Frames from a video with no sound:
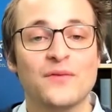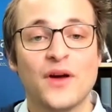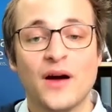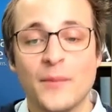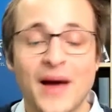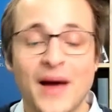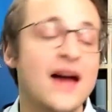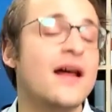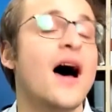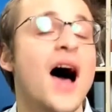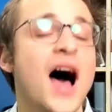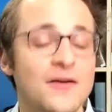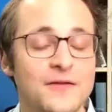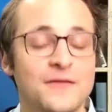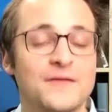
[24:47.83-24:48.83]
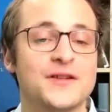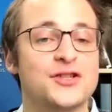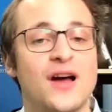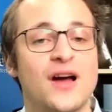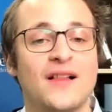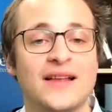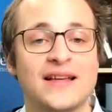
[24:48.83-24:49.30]
about half of
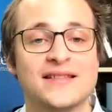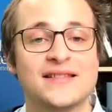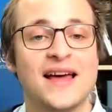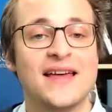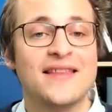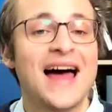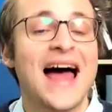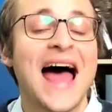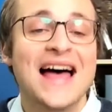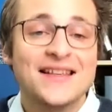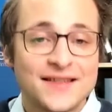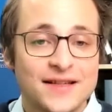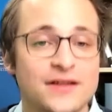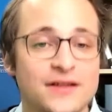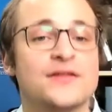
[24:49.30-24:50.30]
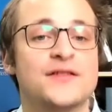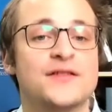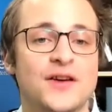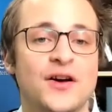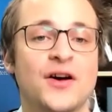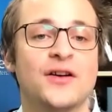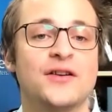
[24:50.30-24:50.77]
Australians say they're as
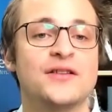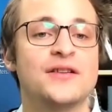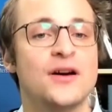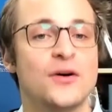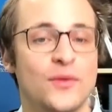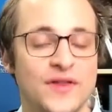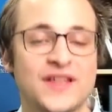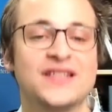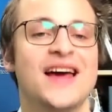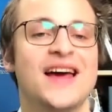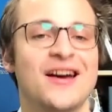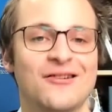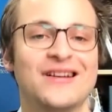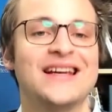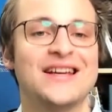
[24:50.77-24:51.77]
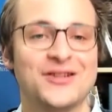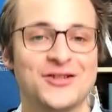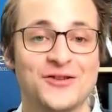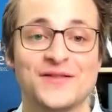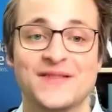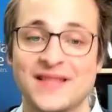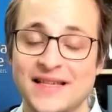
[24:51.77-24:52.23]
concerned with integrity
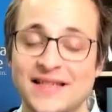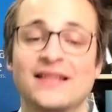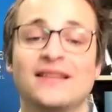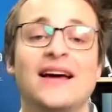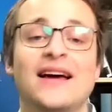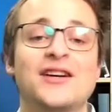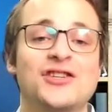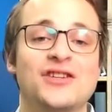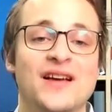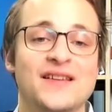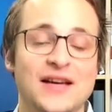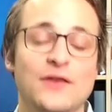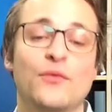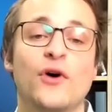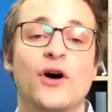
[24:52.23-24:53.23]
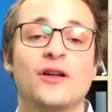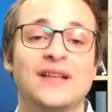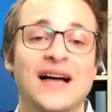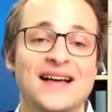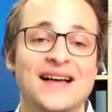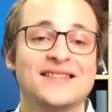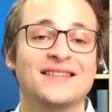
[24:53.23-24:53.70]
issues this election as they were
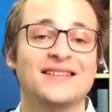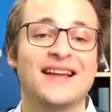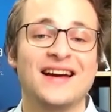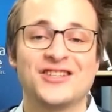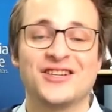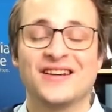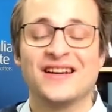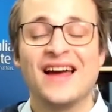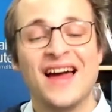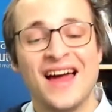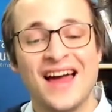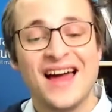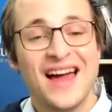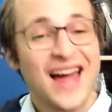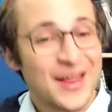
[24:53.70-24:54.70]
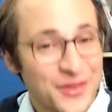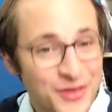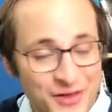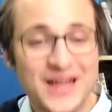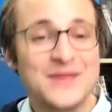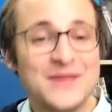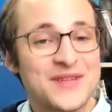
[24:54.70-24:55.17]
last election, and
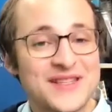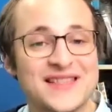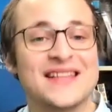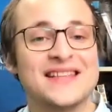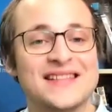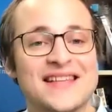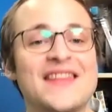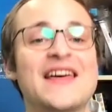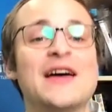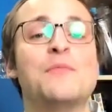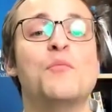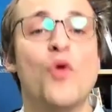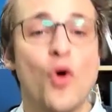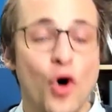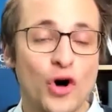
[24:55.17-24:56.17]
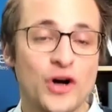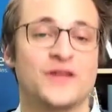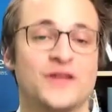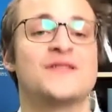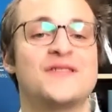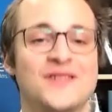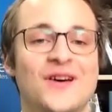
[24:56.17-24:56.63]
30% say they're more
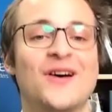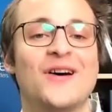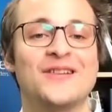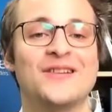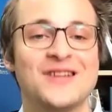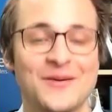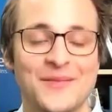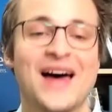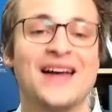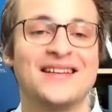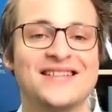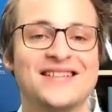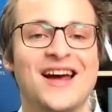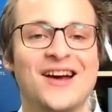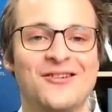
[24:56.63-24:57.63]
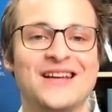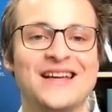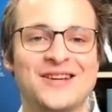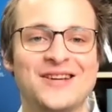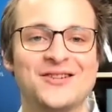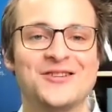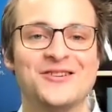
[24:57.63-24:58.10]
concerned about
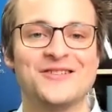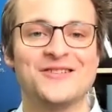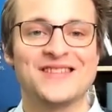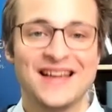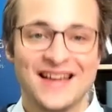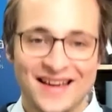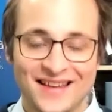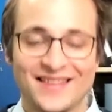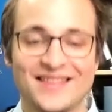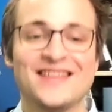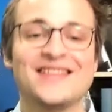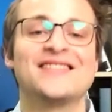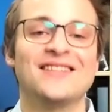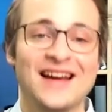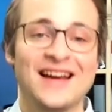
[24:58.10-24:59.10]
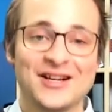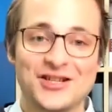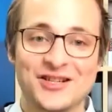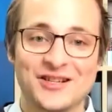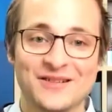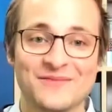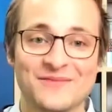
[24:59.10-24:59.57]
integrity issues this
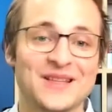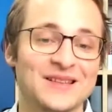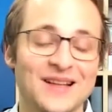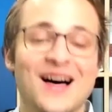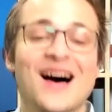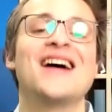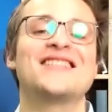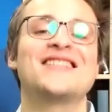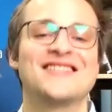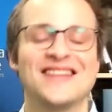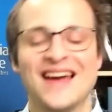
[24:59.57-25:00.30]
election than last,